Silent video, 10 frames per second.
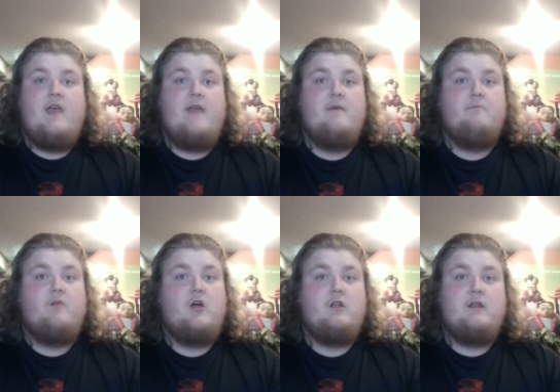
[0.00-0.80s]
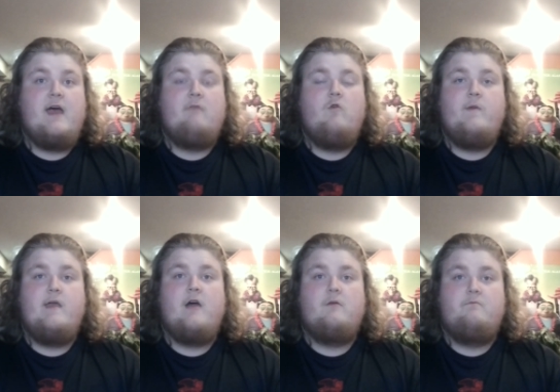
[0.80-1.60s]
And then, part 9 will
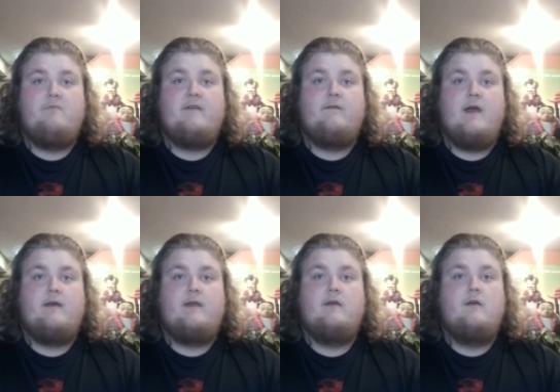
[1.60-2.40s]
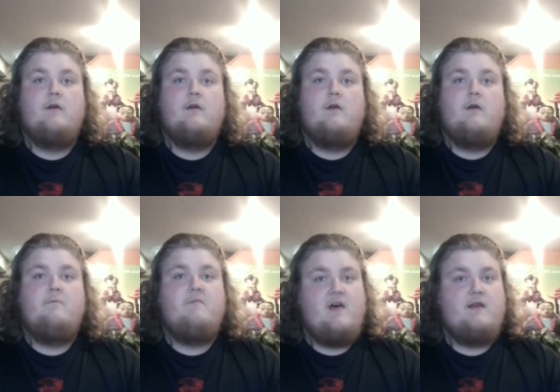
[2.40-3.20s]
be our big finale.
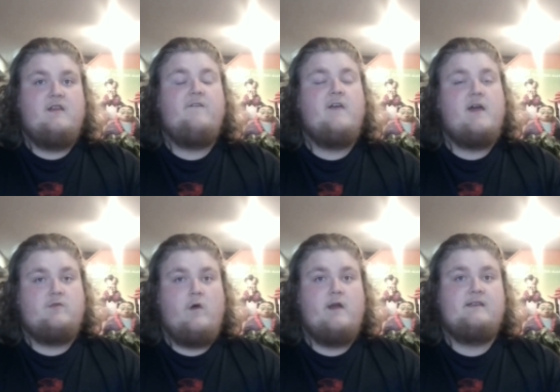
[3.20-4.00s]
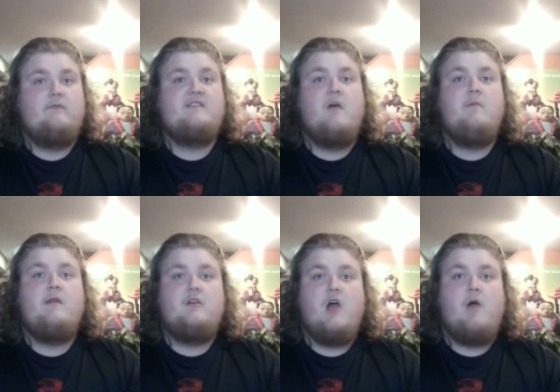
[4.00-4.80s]
But, if you guys want to, tell
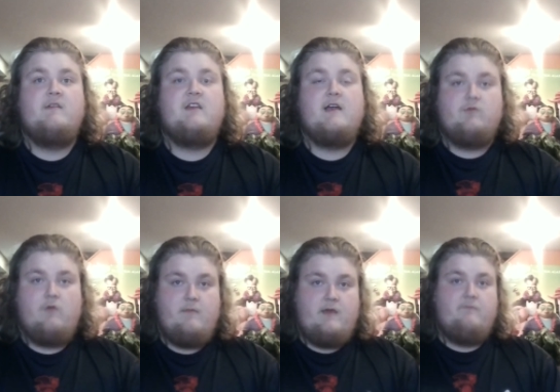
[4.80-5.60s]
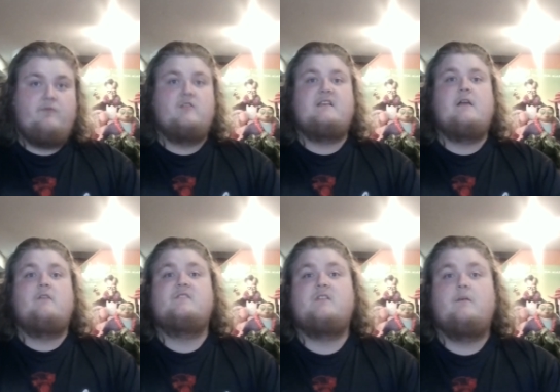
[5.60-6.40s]
me in the comments you guys want me to put
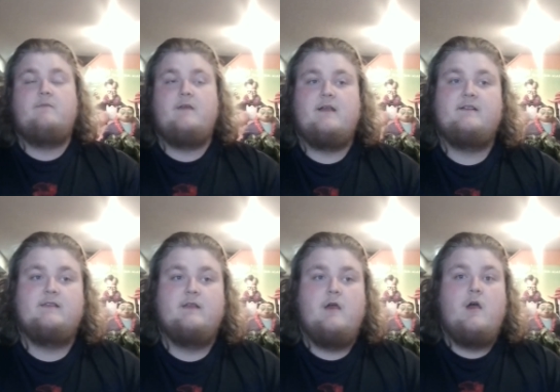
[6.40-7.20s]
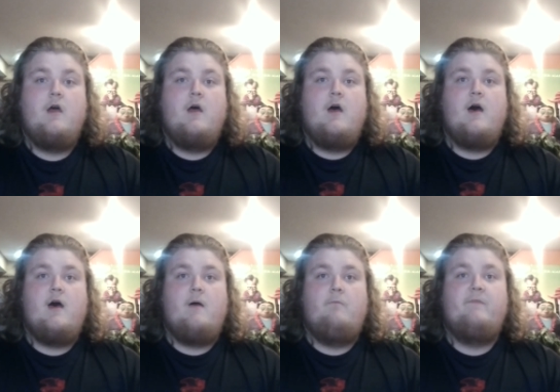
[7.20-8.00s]
together some things.
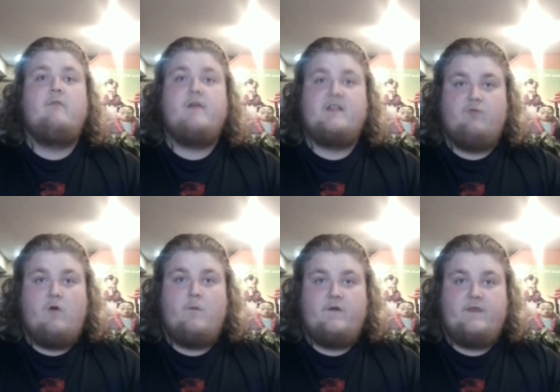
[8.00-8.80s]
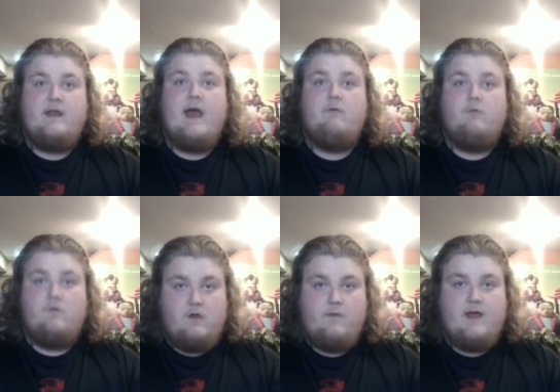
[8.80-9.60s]
There is one more thing I
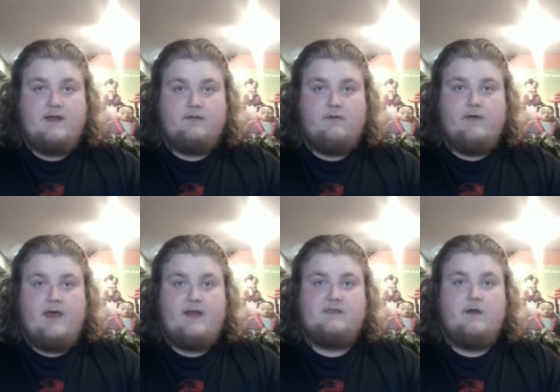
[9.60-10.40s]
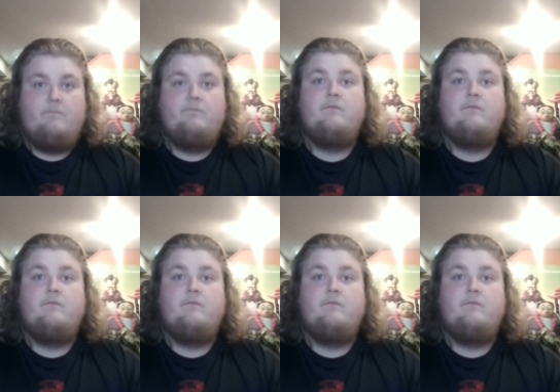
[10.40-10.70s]
will give you guys a little heads up.